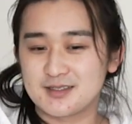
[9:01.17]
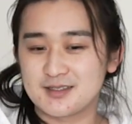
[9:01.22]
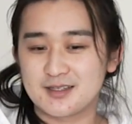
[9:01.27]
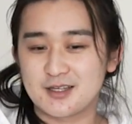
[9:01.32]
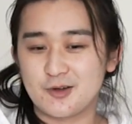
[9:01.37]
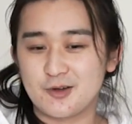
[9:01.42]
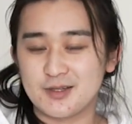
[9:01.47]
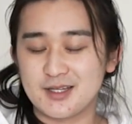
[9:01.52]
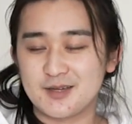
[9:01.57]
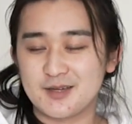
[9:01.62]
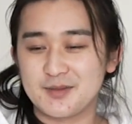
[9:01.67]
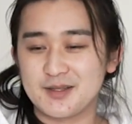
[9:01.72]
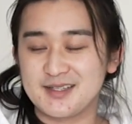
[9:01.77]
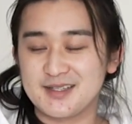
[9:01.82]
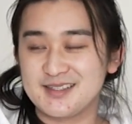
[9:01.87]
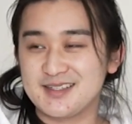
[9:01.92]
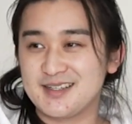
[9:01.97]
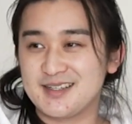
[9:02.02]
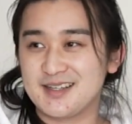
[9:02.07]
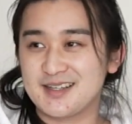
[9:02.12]
going at
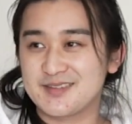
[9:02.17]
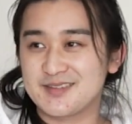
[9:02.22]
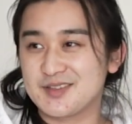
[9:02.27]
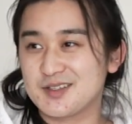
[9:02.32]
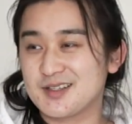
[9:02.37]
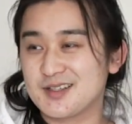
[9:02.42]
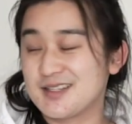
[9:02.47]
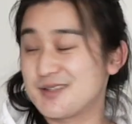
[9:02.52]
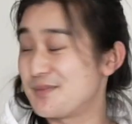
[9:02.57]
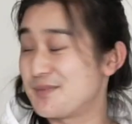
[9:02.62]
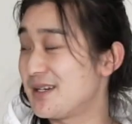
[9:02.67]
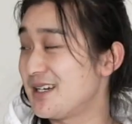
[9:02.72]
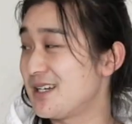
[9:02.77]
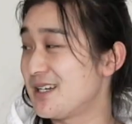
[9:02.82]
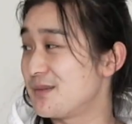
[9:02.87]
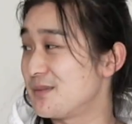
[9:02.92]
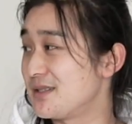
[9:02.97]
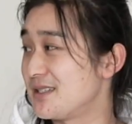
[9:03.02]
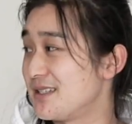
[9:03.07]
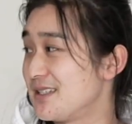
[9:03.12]
Benji. I feel kind of
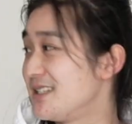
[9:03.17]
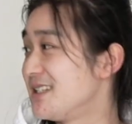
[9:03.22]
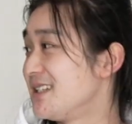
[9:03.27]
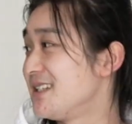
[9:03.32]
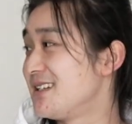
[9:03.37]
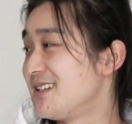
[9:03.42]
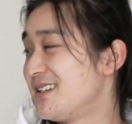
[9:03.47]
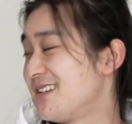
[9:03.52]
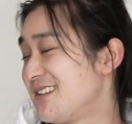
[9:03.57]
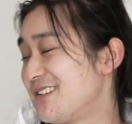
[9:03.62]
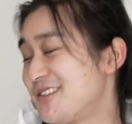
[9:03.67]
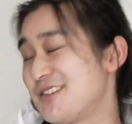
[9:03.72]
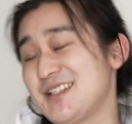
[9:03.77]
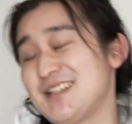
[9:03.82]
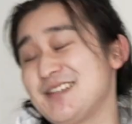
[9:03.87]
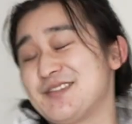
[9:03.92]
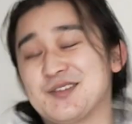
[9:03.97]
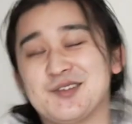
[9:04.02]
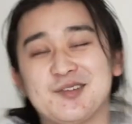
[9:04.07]
bad, but whatever.